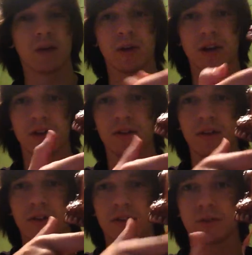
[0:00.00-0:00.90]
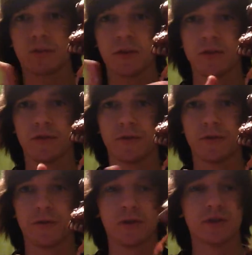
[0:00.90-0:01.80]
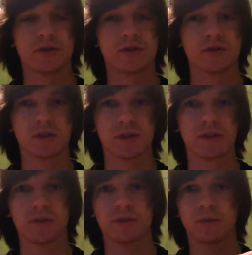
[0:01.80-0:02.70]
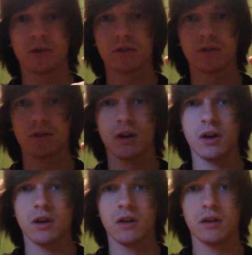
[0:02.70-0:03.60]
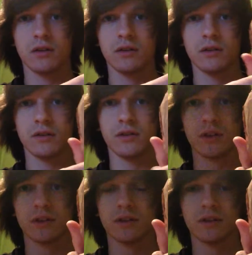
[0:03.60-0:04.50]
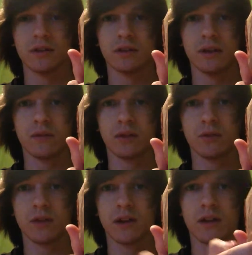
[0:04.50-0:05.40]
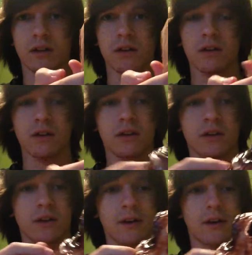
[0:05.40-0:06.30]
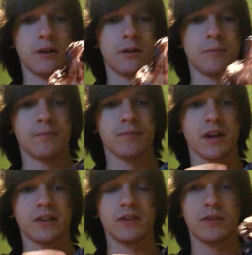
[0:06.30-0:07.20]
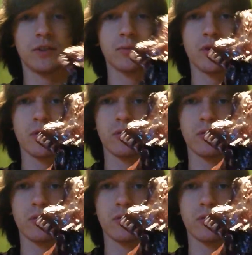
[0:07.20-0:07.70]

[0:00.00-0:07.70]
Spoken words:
made this part first, just like this part. You see, I didn't even do that. I did this part